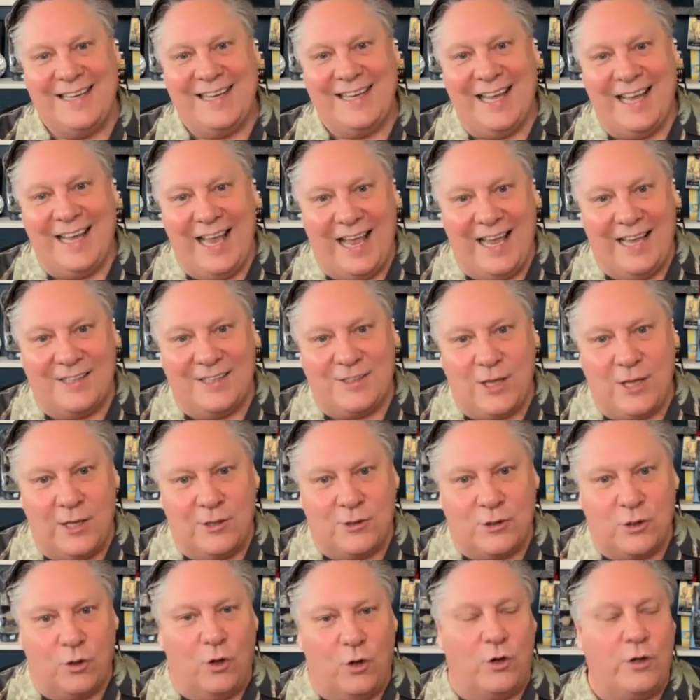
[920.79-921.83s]

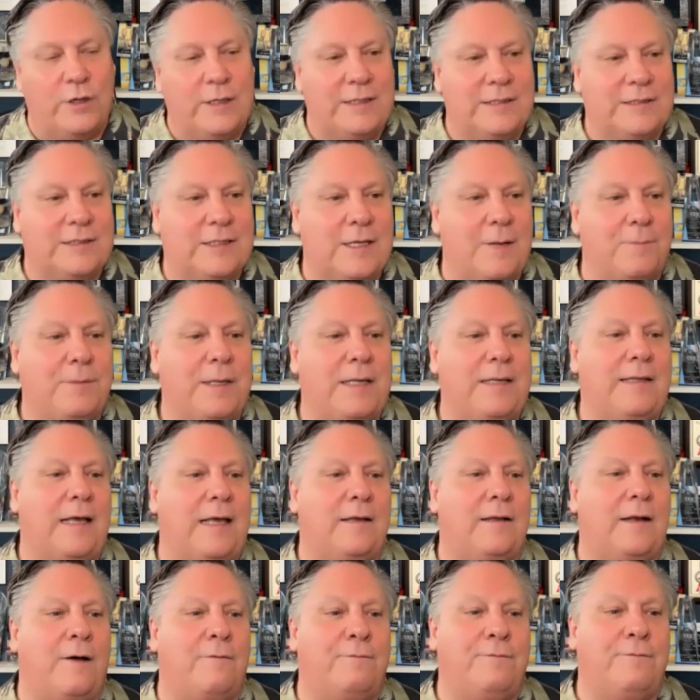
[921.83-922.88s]
It's learning something
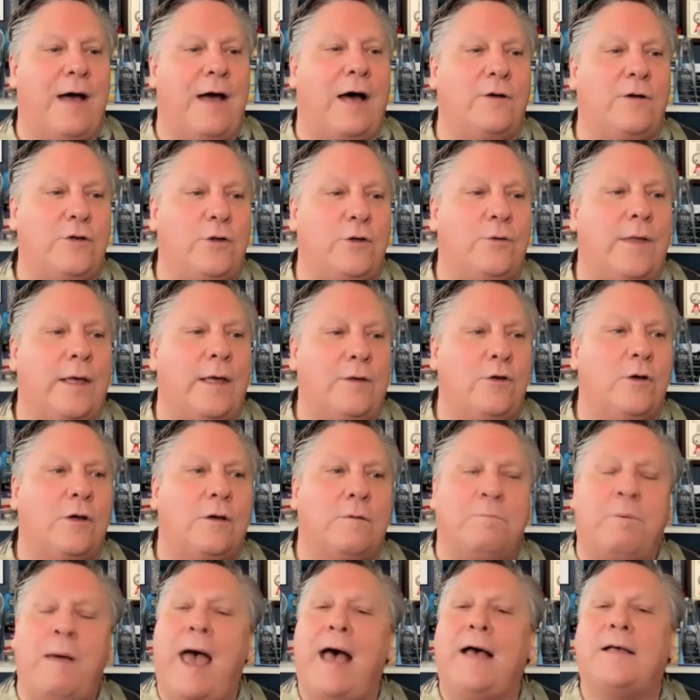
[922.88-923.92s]
that a value that you
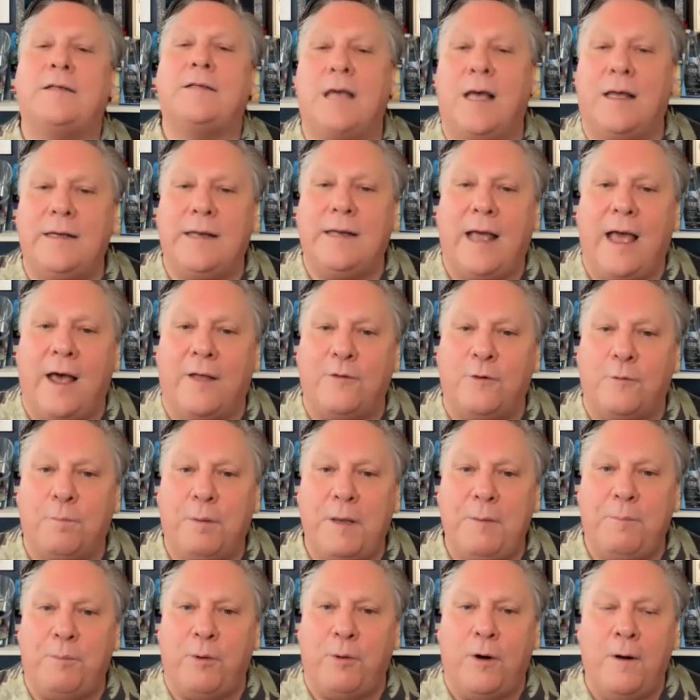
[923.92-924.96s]
can pass on to other
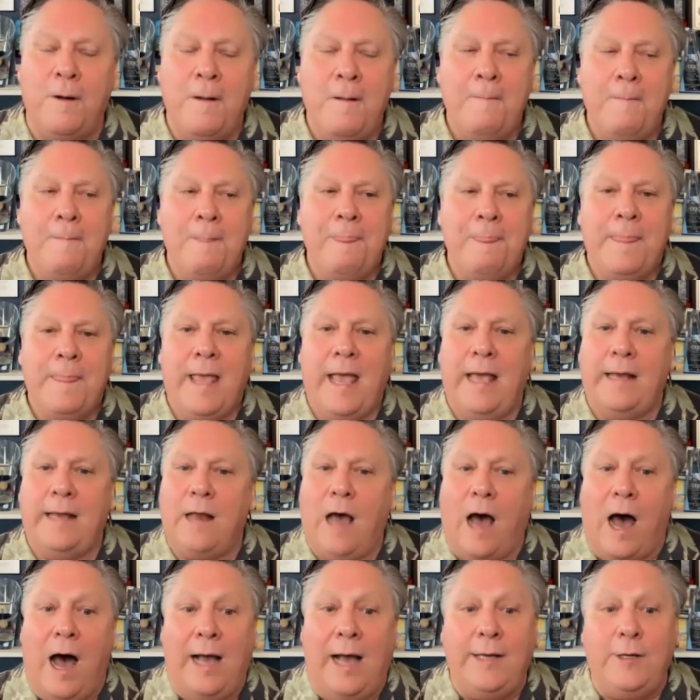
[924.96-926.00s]
people. And
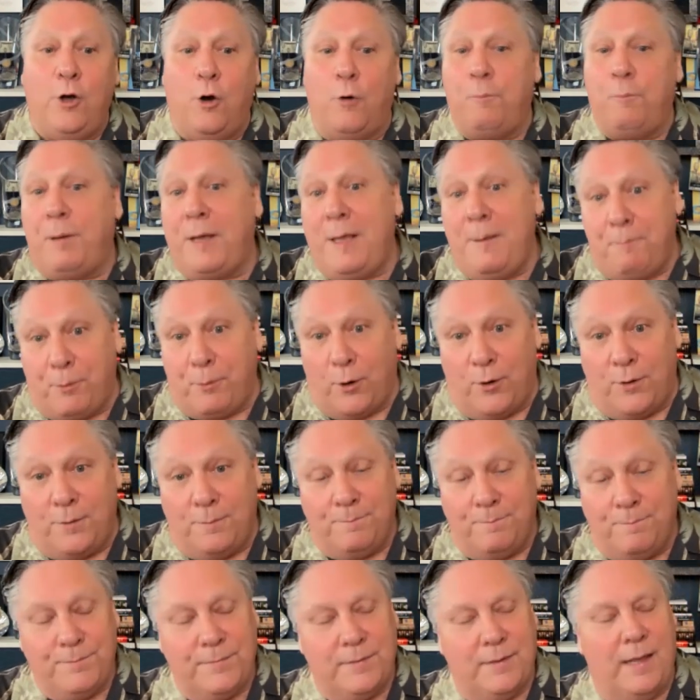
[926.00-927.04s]
I know
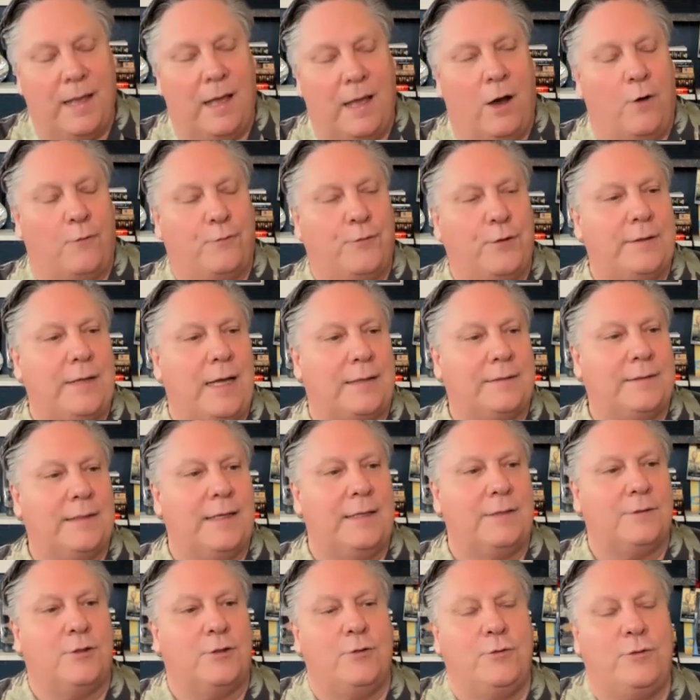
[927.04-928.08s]
people, Alpha, not to
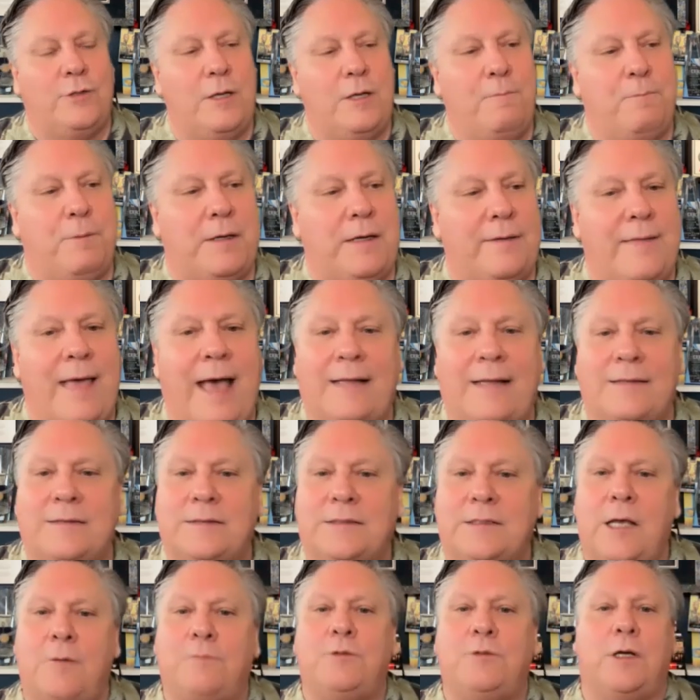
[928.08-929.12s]
get too deep into that
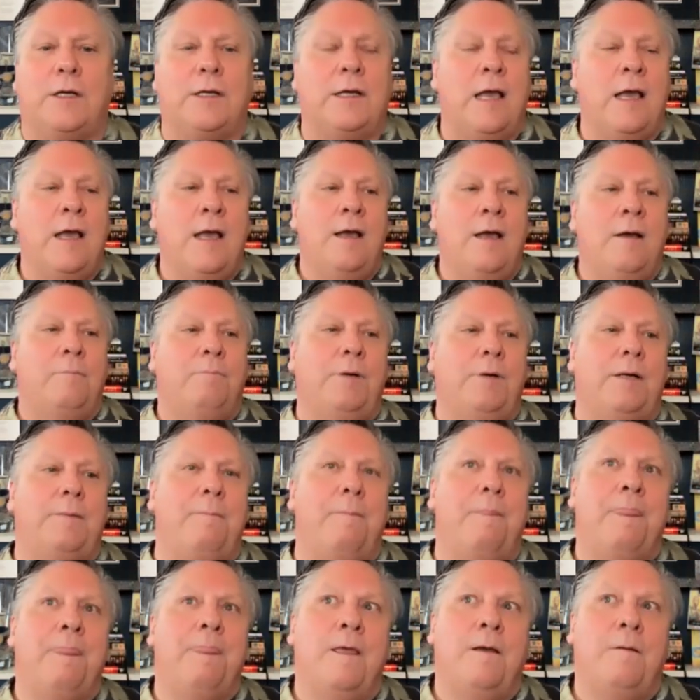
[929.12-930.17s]
subject,
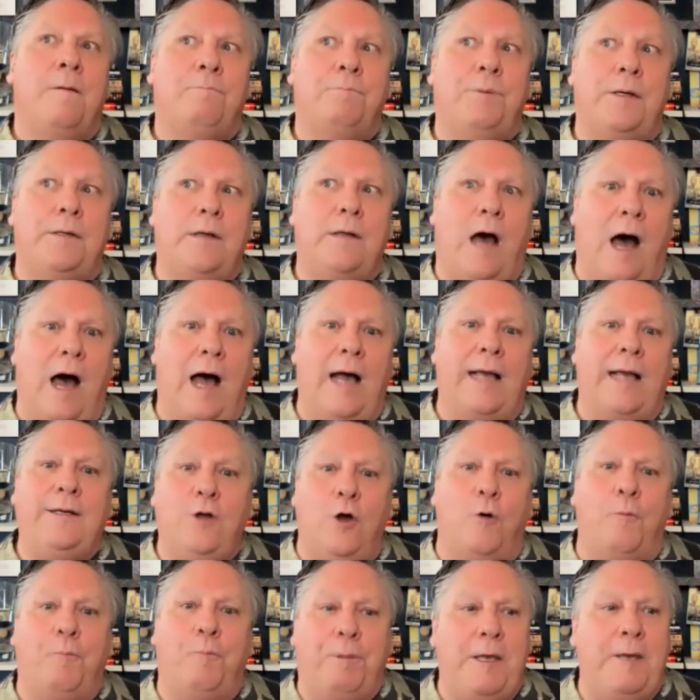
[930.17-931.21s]
but I
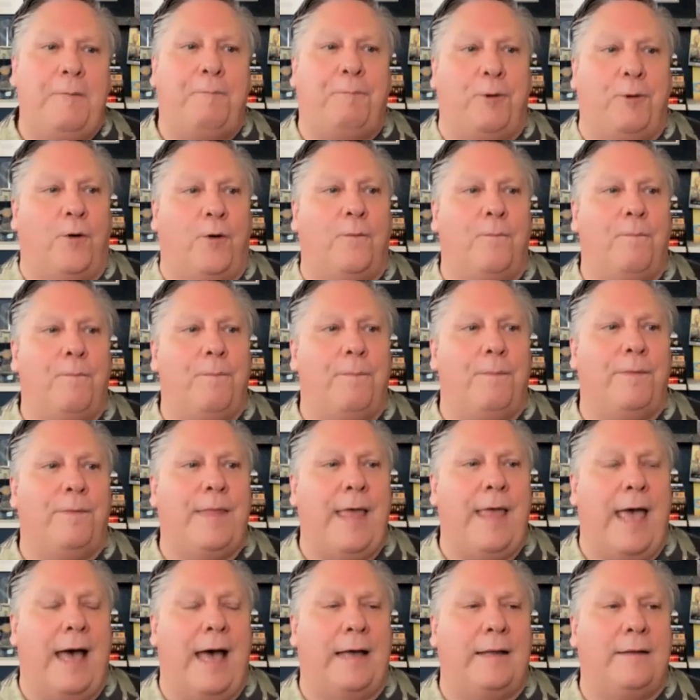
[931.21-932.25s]
know people
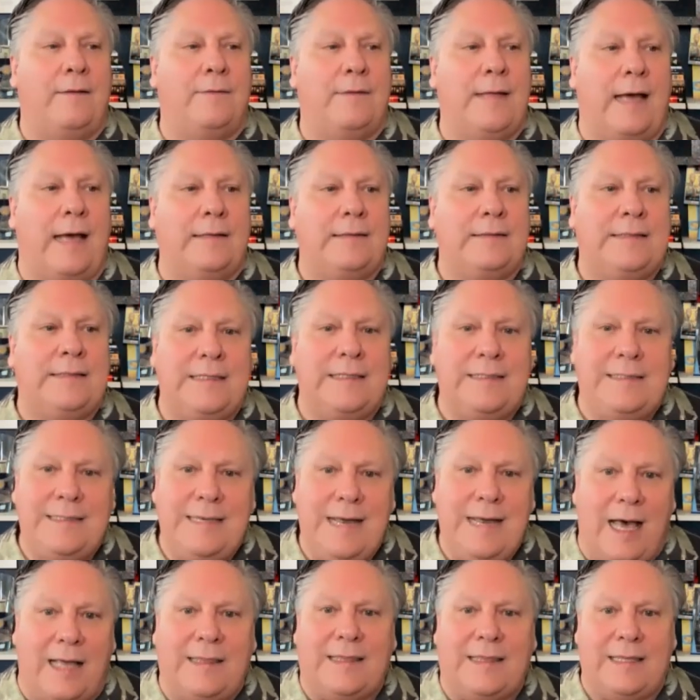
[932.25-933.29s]
that did
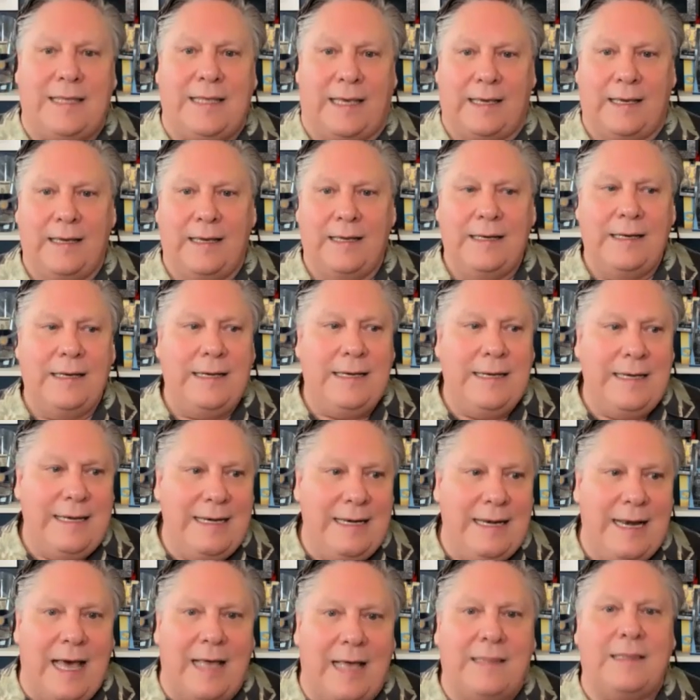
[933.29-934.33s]
nothing
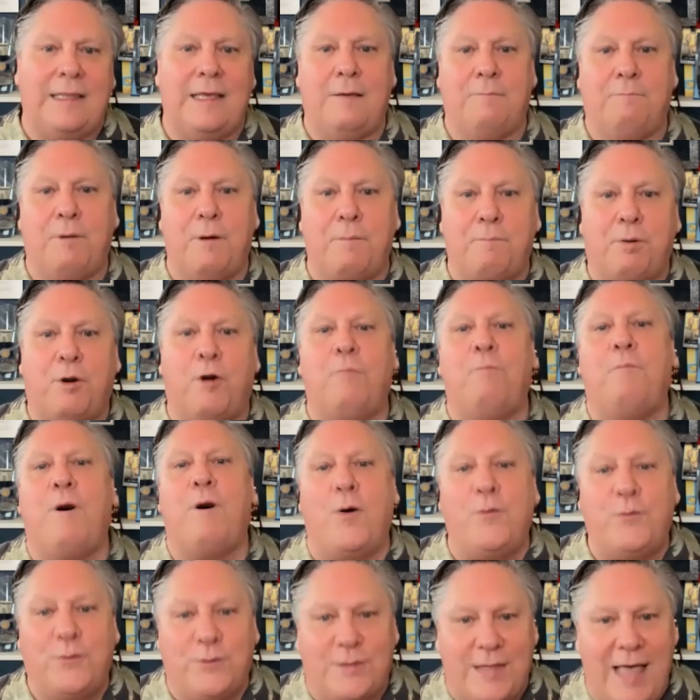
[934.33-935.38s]
but
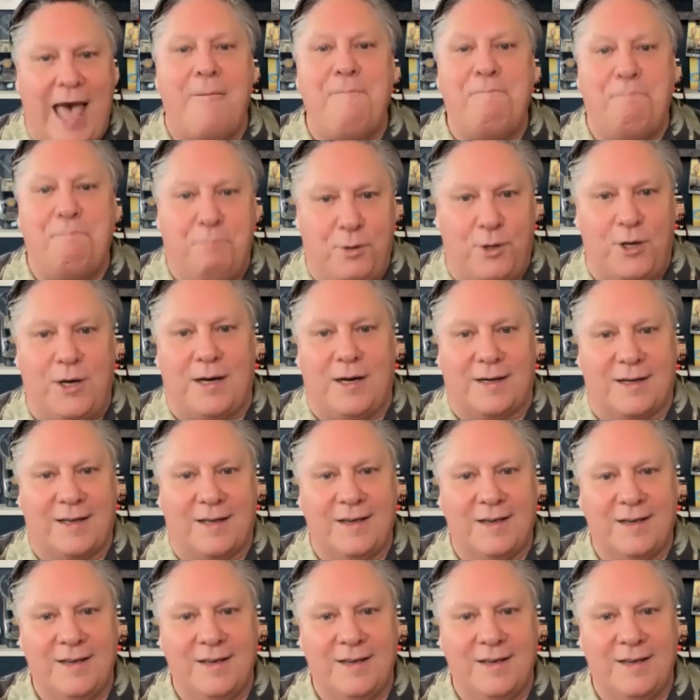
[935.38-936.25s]
promote that book,